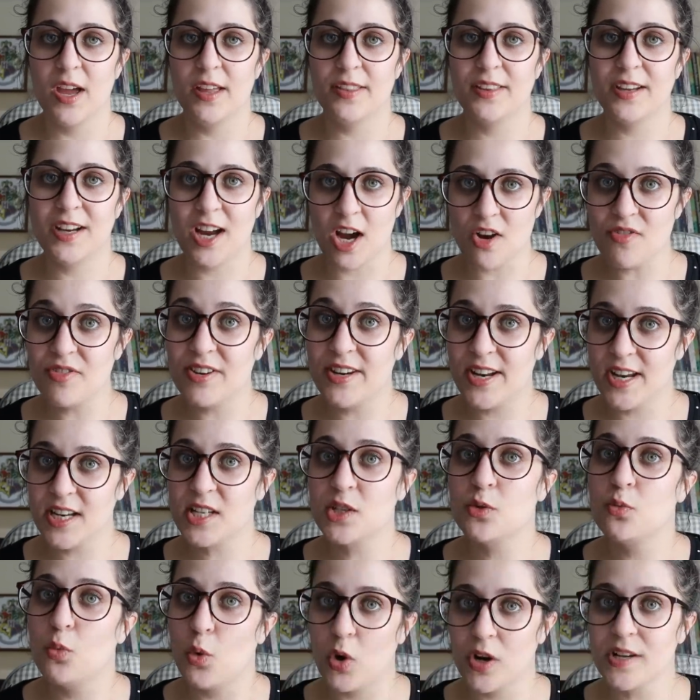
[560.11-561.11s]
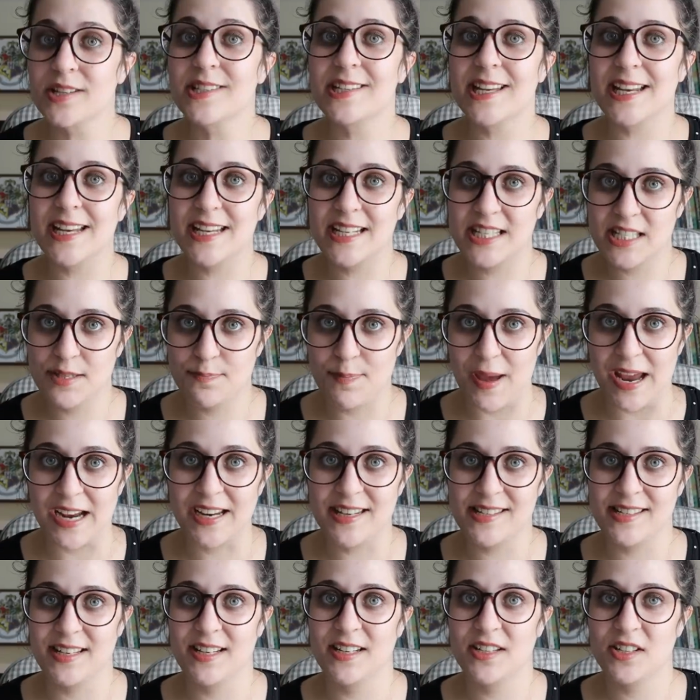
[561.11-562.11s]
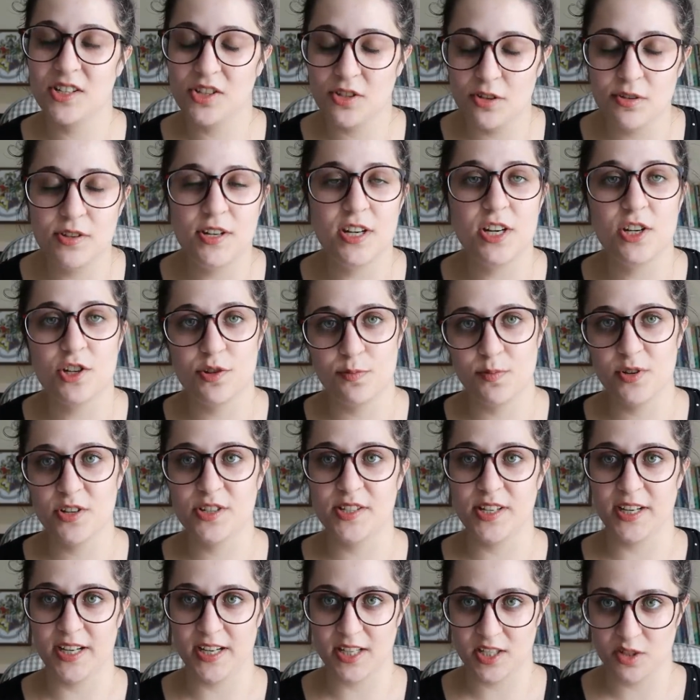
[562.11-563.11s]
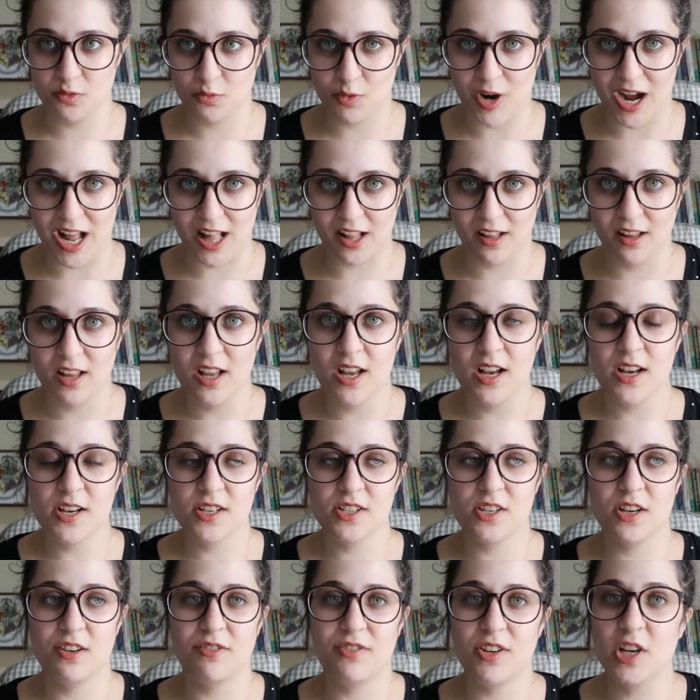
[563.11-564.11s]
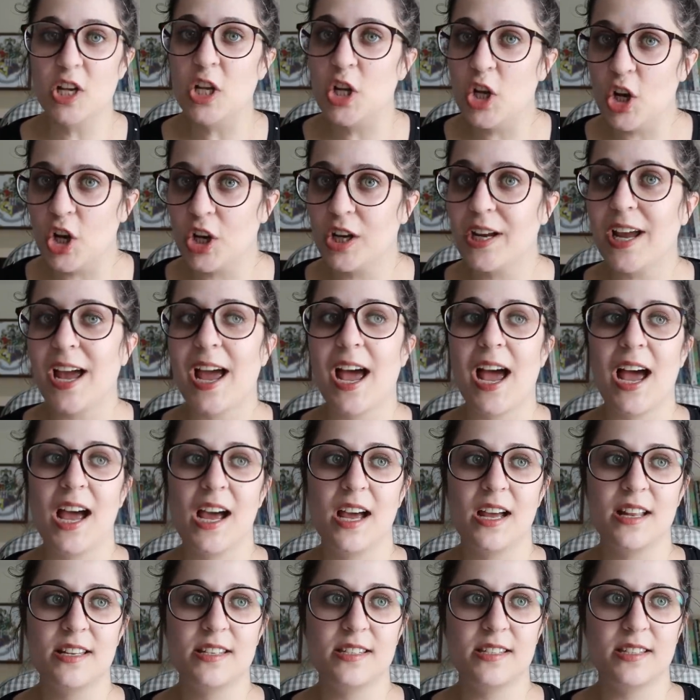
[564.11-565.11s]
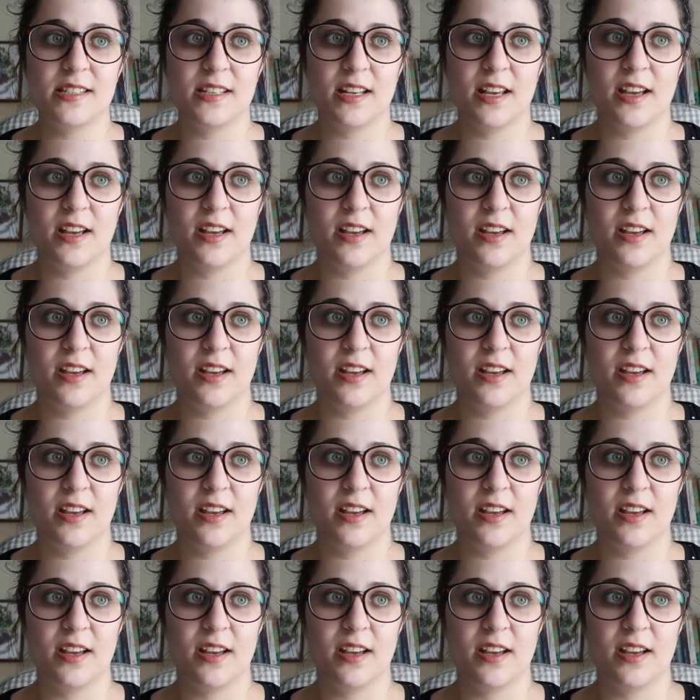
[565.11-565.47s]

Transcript: The governess was expected to teach music as well. So if you look at